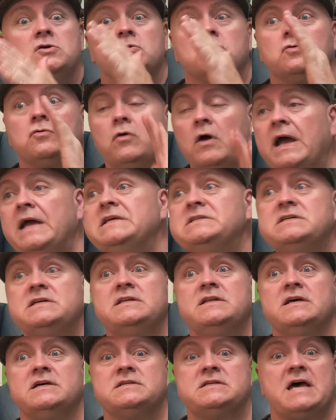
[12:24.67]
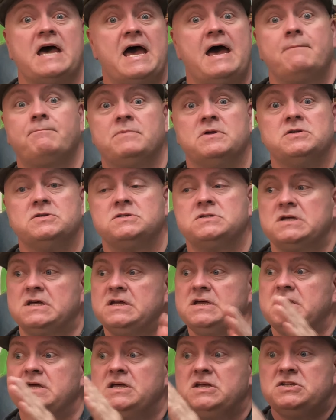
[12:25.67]
craziness happens
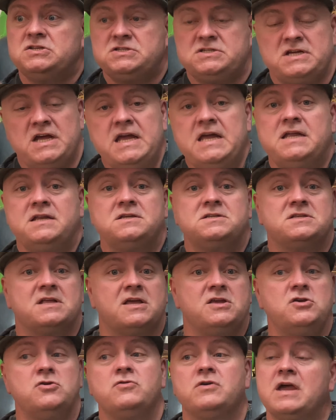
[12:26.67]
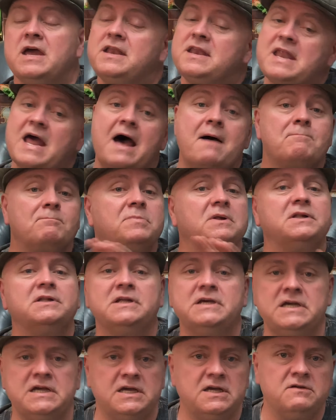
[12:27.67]
scenes that you cannot
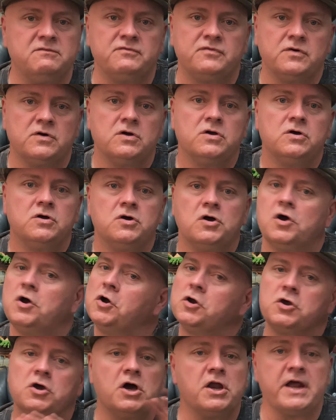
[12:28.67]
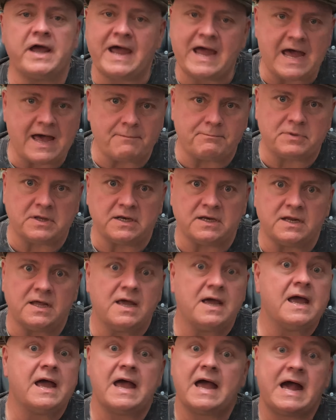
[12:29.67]
believe are going to happen
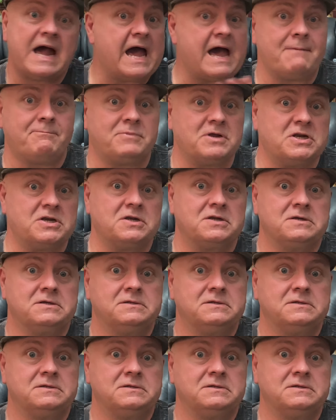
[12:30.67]
happen